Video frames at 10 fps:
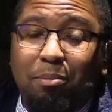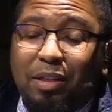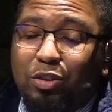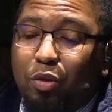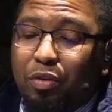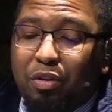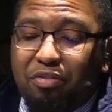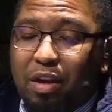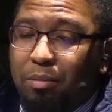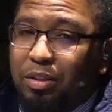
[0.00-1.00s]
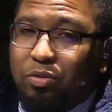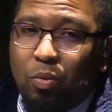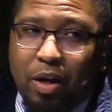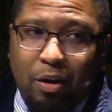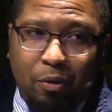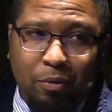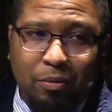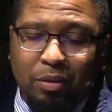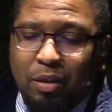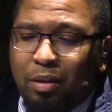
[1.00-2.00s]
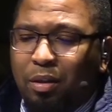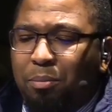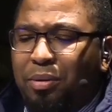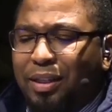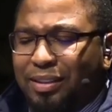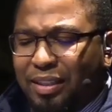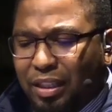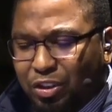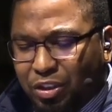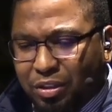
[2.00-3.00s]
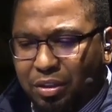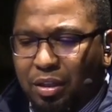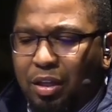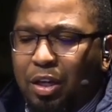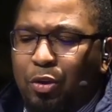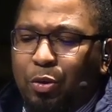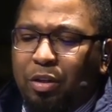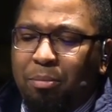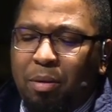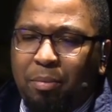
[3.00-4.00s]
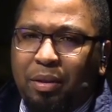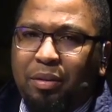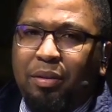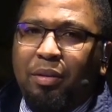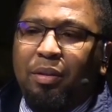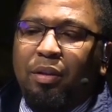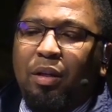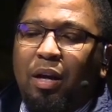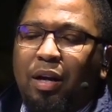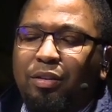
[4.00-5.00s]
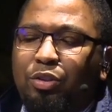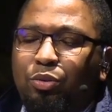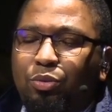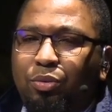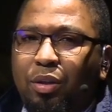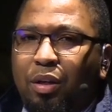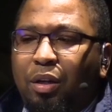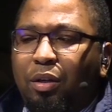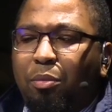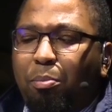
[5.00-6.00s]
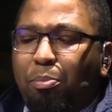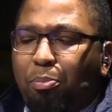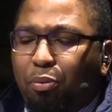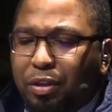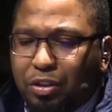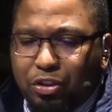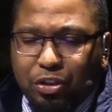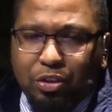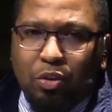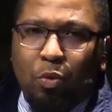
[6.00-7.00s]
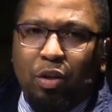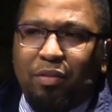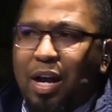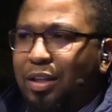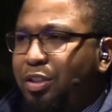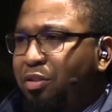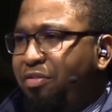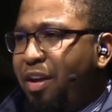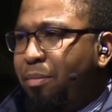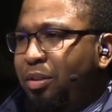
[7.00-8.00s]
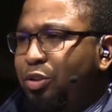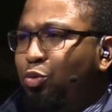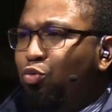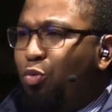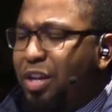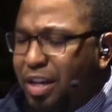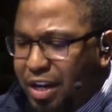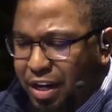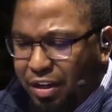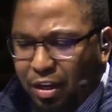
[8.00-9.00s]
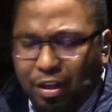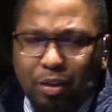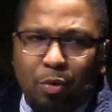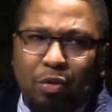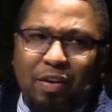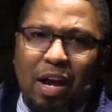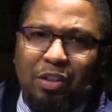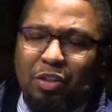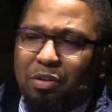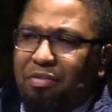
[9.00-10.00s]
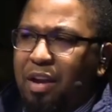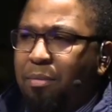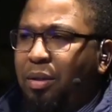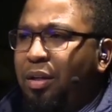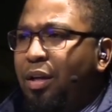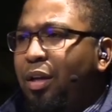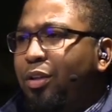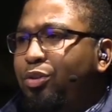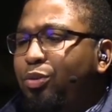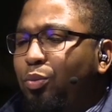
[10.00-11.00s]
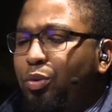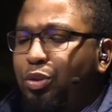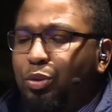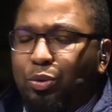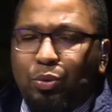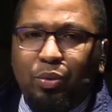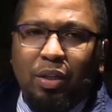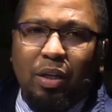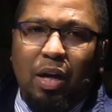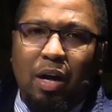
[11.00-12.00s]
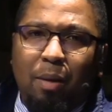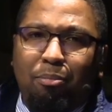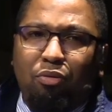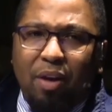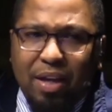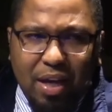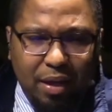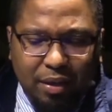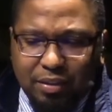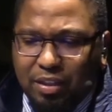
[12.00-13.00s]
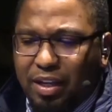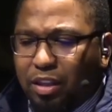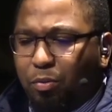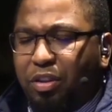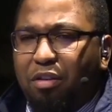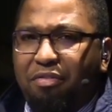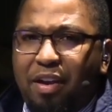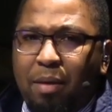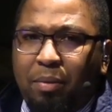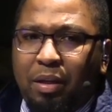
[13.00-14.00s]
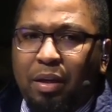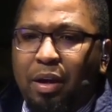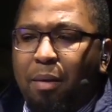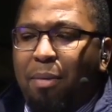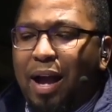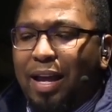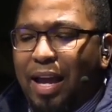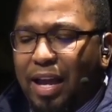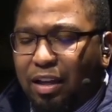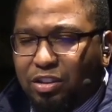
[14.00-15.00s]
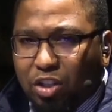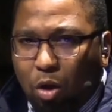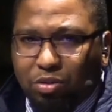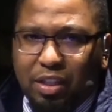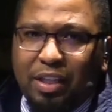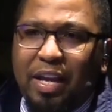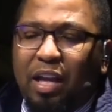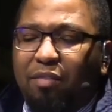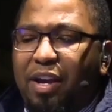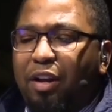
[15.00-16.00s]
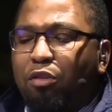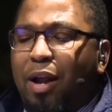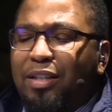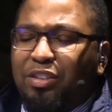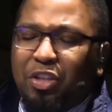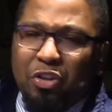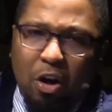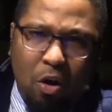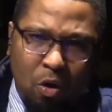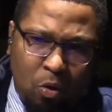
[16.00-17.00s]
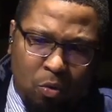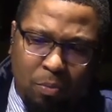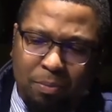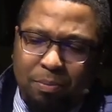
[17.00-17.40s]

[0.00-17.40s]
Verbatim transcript: by serving your families well, being diligent in your commitment uh, to preach the word of God to your family, to read the word of God to your family, to, to uh, praying together with your family, by exalting and elevating Christ in your home.